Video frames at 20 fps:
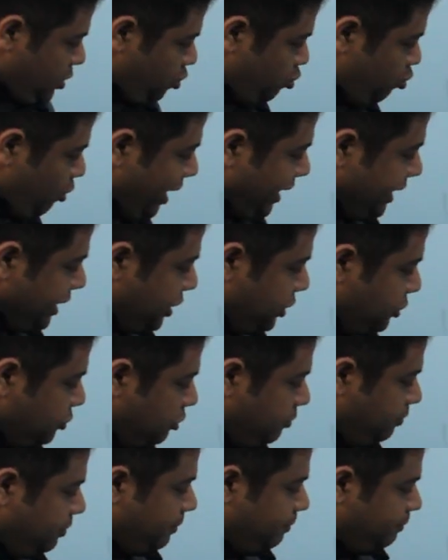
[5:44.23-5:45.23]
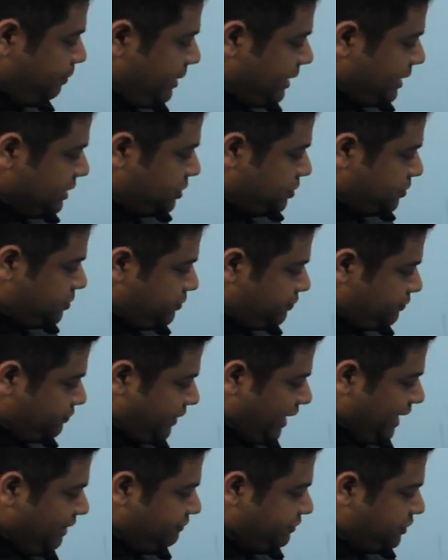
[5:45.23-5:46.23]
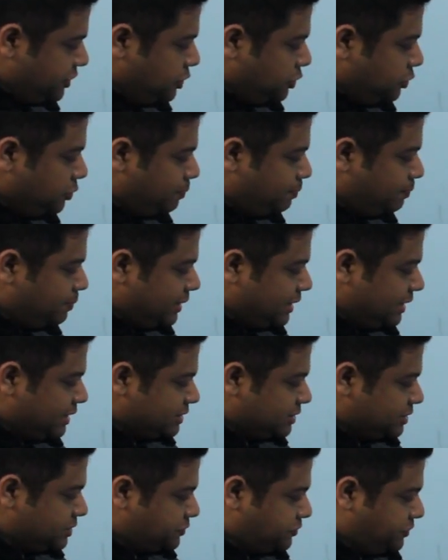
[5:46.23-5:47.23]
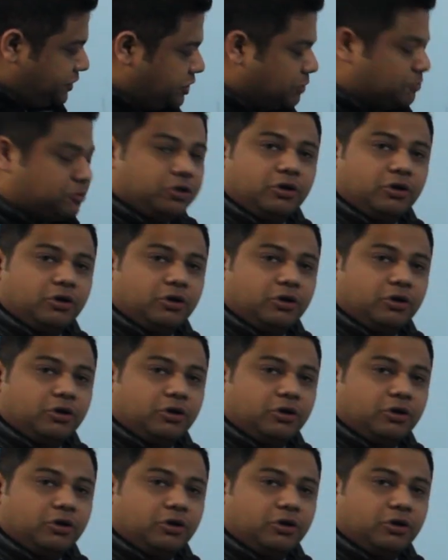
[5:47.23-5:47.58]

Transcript: 1 cube plus 5 cube plus 3 cube.